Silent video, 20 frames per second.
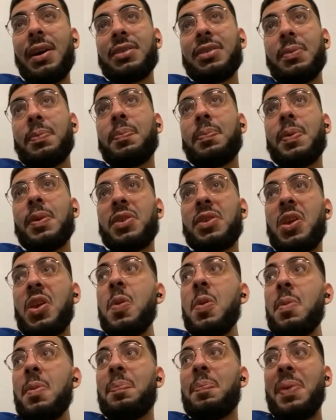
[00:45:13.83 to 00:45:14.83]
as a
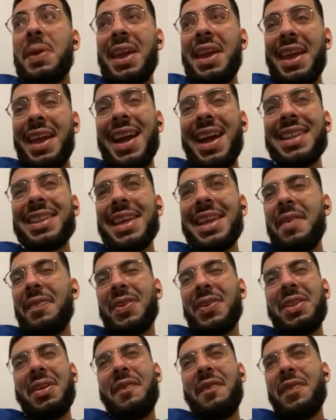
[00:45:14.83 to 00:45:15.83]
human
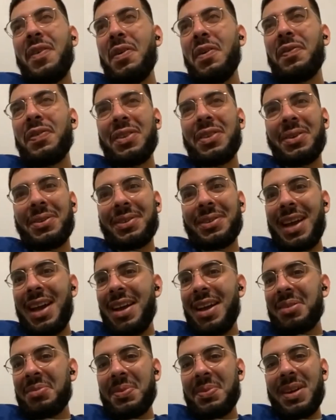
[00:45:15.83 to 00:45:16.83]
being, I definitely feel
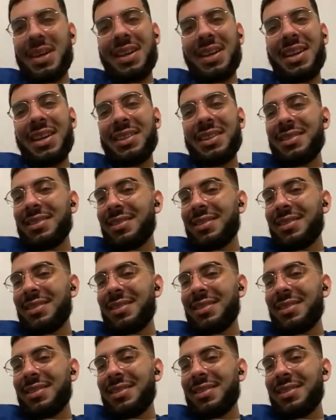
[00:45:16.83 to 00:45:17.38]
for those guys,